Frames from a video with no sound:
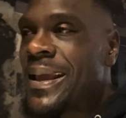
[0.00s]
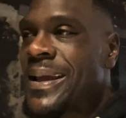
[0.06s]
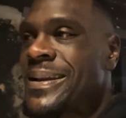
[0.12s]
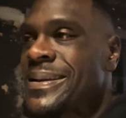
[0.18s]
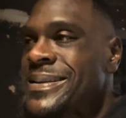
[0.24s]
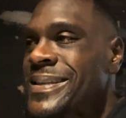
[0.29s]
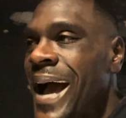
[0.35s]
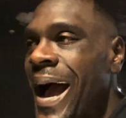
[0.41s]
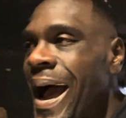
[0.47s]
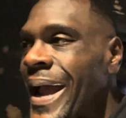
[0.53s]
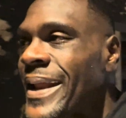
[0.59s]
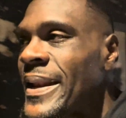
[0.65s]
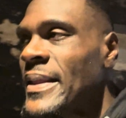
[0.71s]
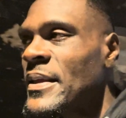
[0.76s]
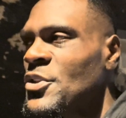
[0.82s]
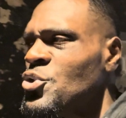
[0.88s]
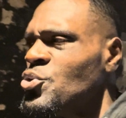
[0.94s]
and
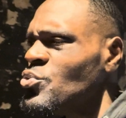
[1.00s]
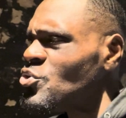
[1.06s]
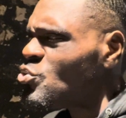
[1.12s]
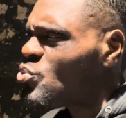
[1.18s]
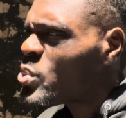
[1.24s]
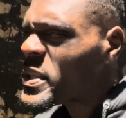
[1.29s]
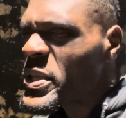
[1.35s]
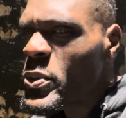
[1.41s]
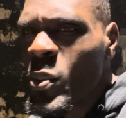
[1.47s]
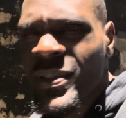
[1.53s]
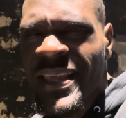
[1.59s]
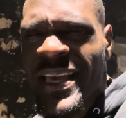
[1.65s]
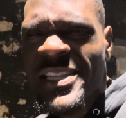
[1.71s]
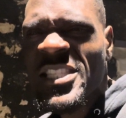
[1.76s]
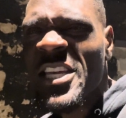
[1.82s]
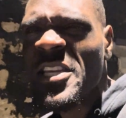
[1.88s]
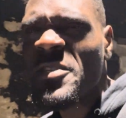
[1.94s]
dieting, you really want
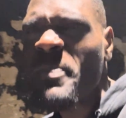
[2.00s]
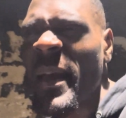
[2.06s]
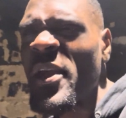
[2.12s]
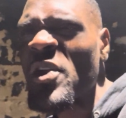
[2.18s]
that six pack,